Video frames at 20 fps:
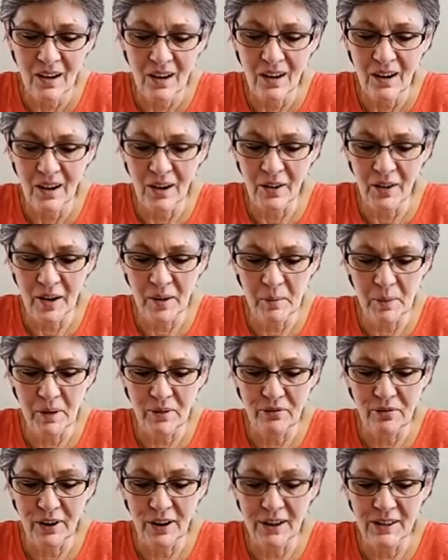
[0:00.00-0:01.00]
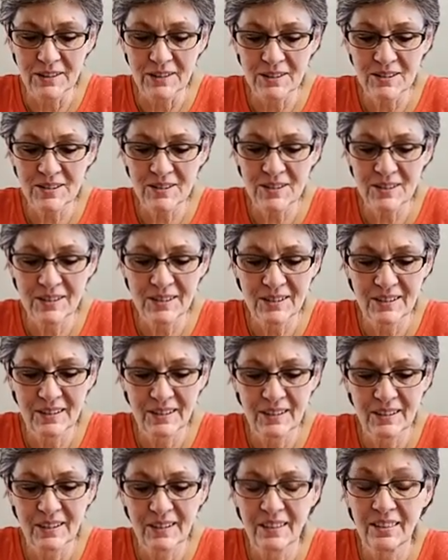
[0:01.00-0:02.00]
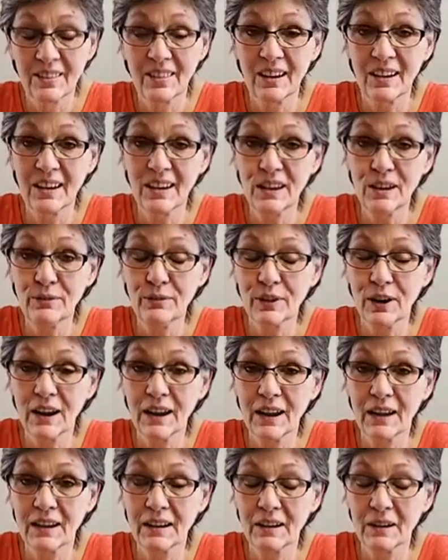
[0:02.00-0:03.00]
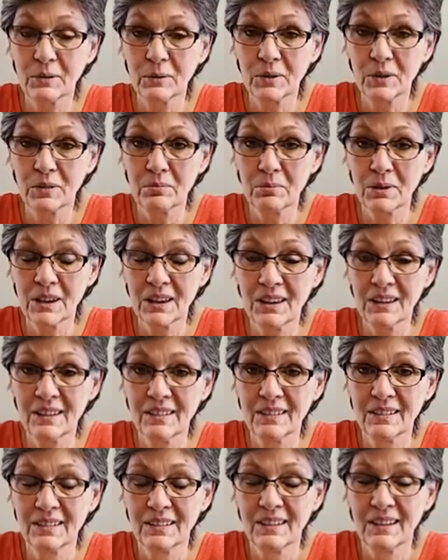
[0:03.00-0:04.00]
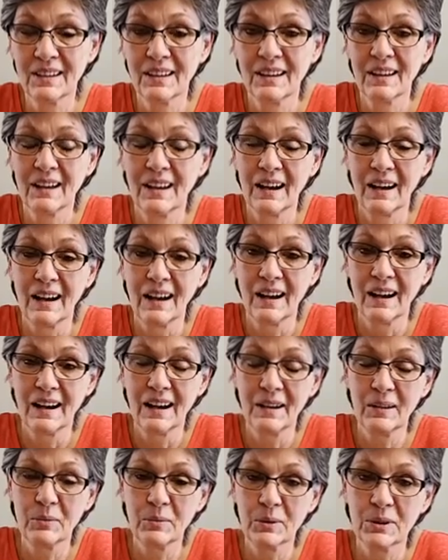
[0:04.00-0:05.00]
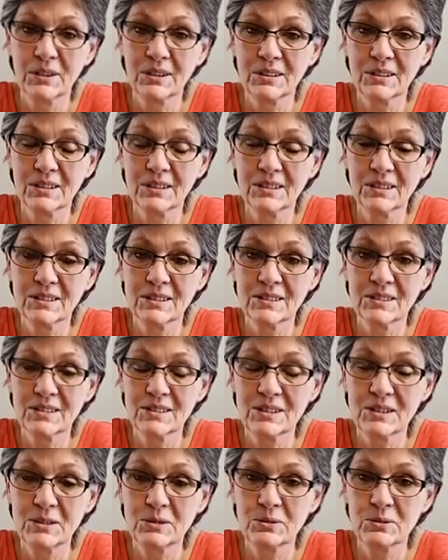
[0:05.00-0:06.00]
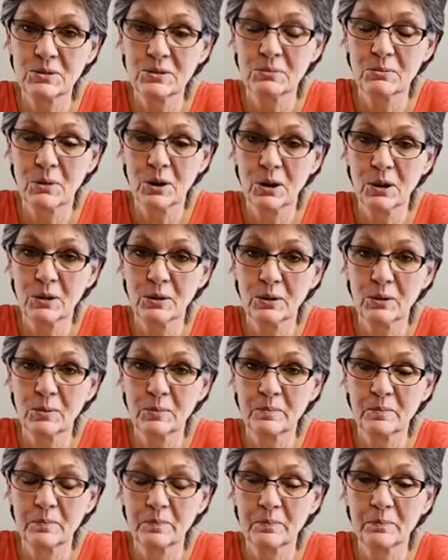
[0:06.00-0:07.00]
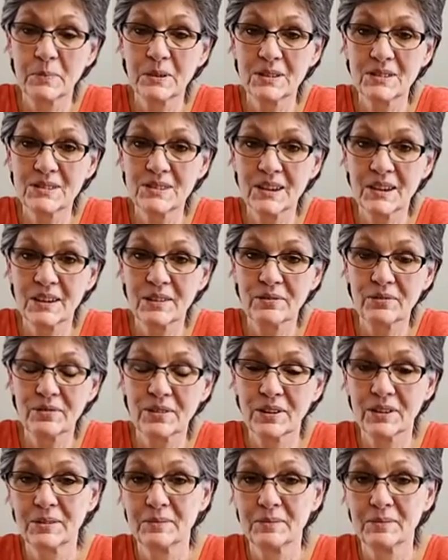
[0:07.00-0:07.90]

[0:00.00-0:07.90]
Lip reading: All right, my friends, thank you for hanging out with me. I will see you tomorrow. Be safe.